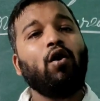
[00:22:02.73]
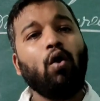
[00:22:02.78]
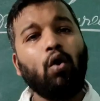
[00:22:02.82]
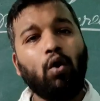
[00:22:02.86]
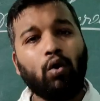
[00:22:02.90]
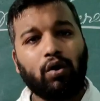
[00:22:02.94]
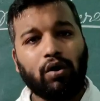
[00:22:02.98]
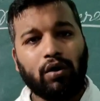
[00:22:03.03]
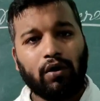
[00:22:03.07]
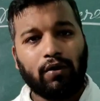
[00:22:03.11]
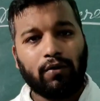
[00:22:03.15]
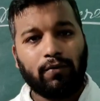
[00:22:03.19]

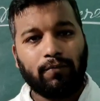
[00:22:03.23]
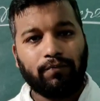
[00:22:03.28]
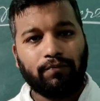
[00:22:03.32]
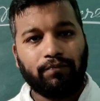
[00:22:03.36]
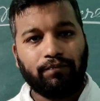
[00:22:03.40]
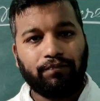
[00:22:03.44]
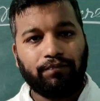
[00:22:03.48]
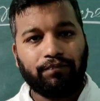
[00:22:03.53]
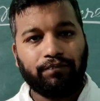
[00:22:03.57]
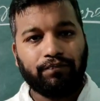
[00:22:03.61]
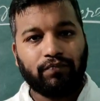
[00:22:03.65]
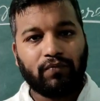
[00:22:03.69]
goat,
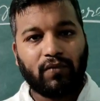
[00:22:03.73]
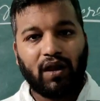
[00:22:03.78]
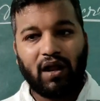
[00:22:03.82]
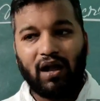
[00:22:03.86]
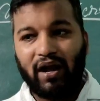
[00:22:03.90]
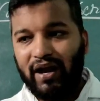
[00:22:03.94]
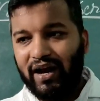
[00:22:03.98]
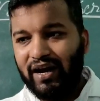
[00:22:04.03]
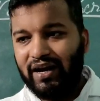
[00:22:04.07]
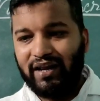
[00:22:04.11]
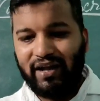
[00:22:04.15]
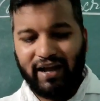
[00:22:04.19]

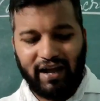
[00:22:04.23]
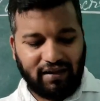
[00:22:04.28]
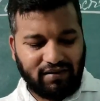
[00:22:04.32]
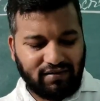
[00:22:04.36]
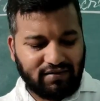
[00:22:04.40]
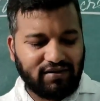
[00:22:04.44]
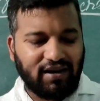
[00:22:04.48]
it gets